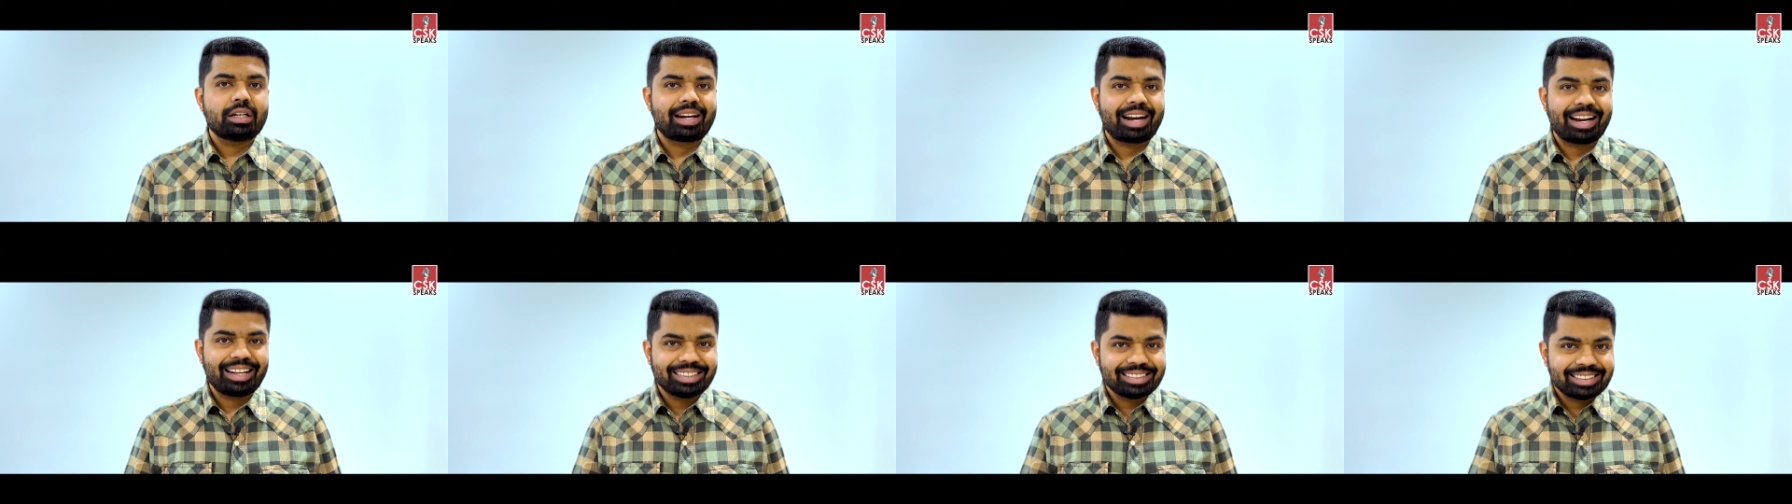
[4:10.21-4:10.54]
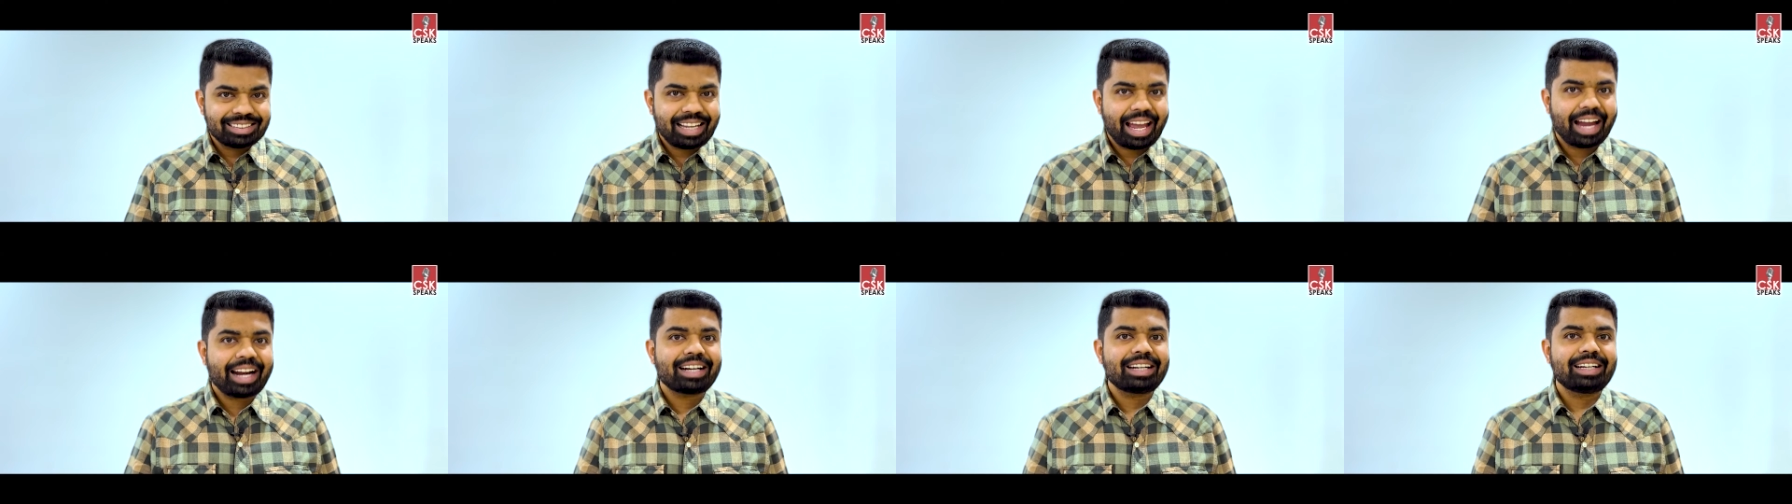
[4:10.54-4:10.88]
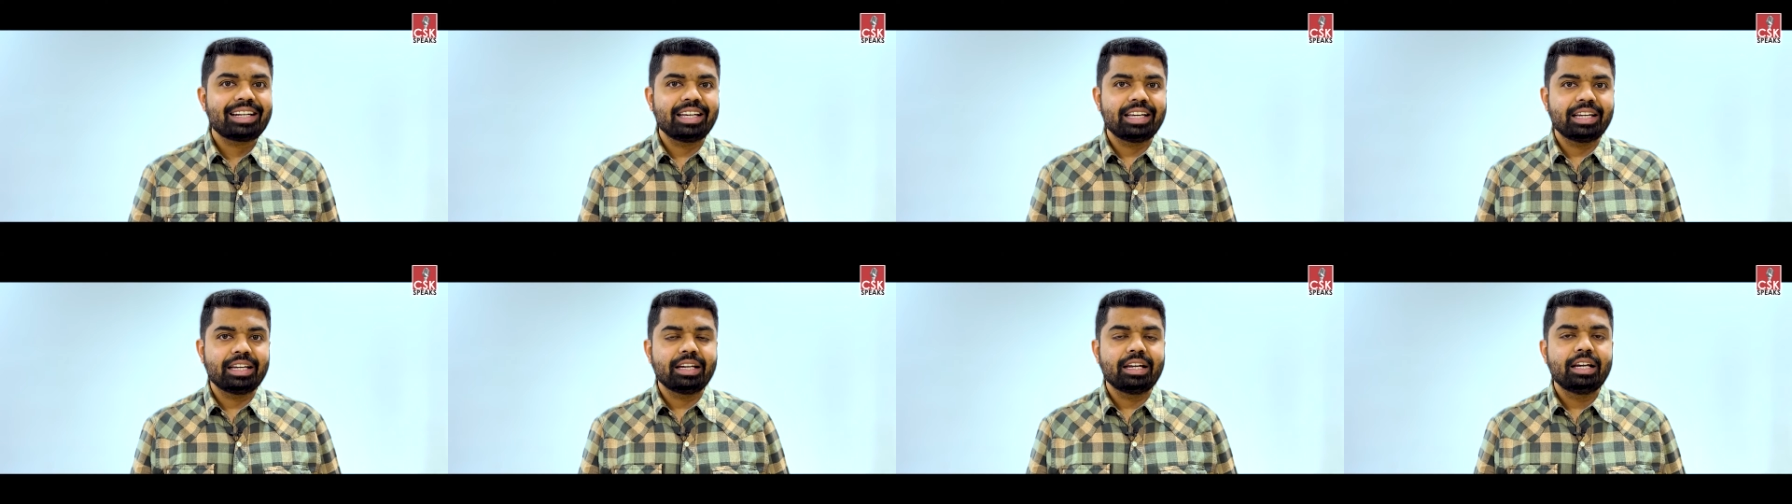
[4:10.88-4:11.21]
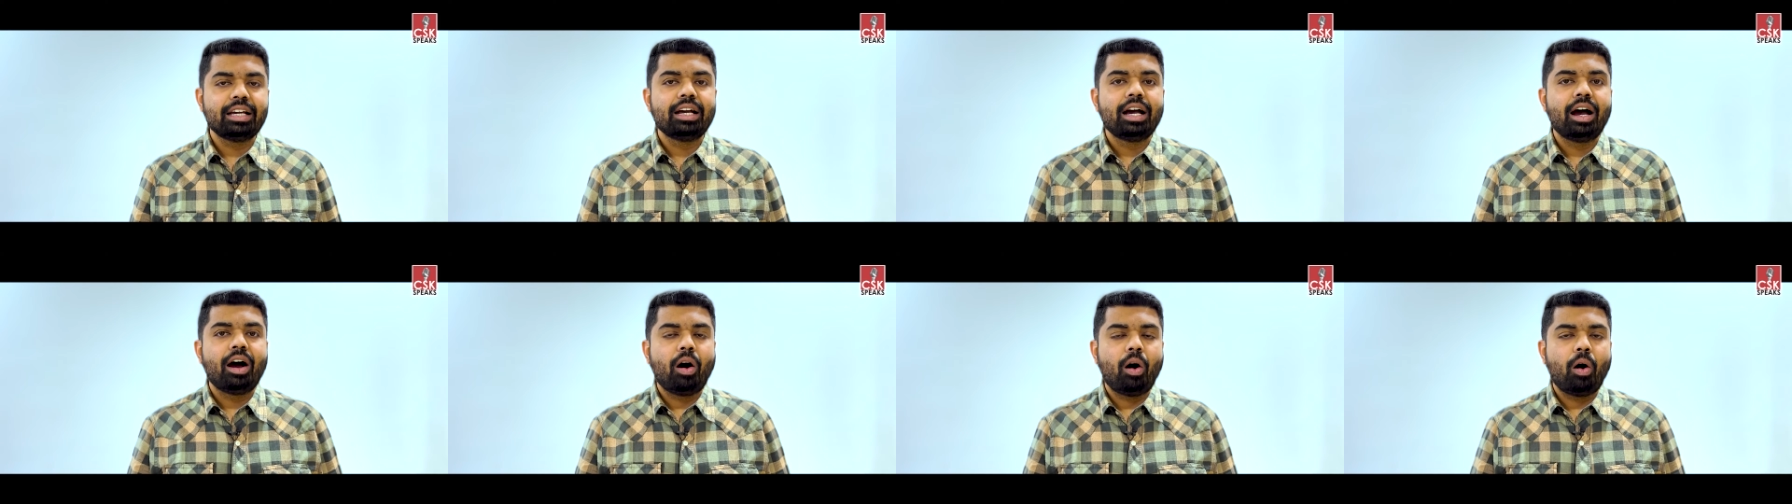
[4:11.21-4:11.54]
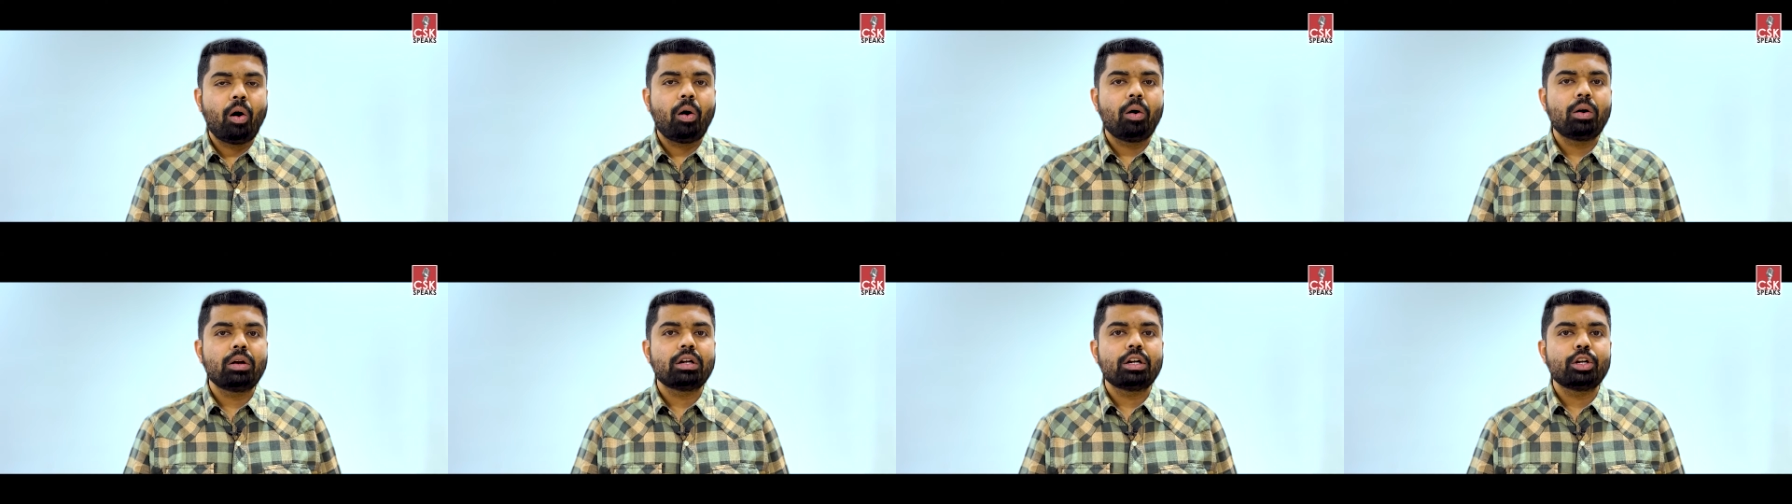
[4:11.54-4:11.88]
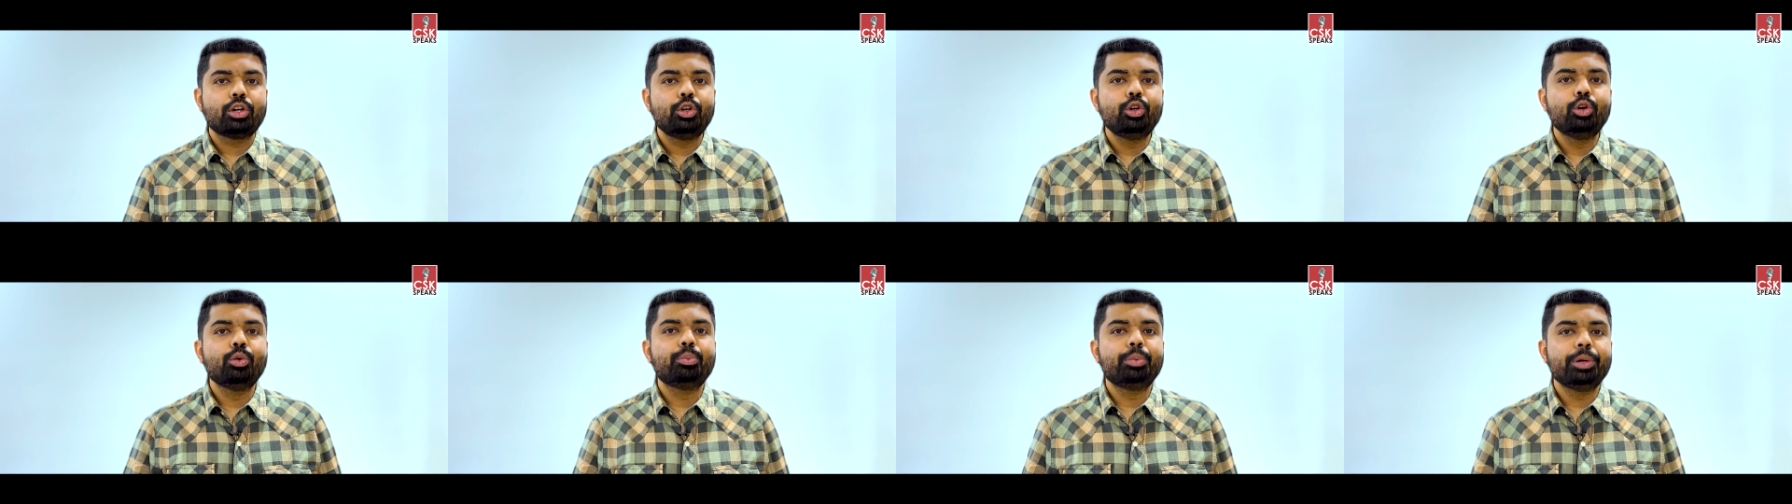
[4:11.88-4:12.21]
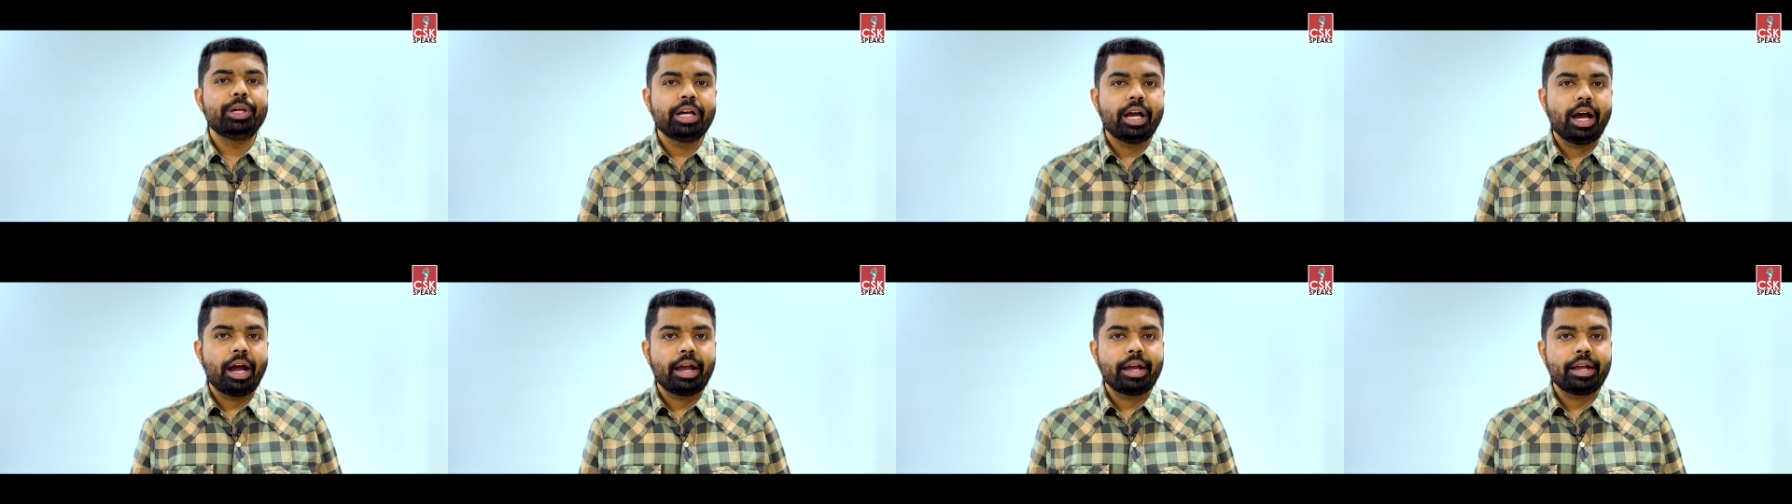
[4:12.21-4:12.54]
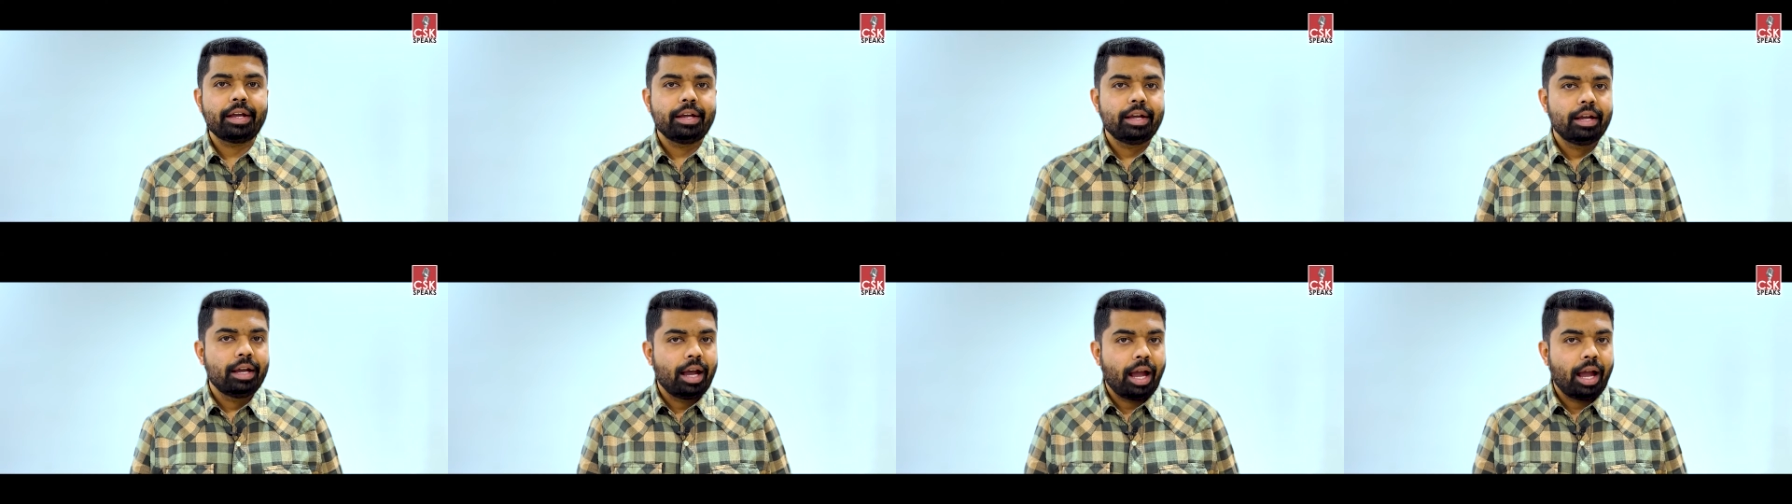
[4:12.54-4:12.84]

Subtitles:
transacting on UPI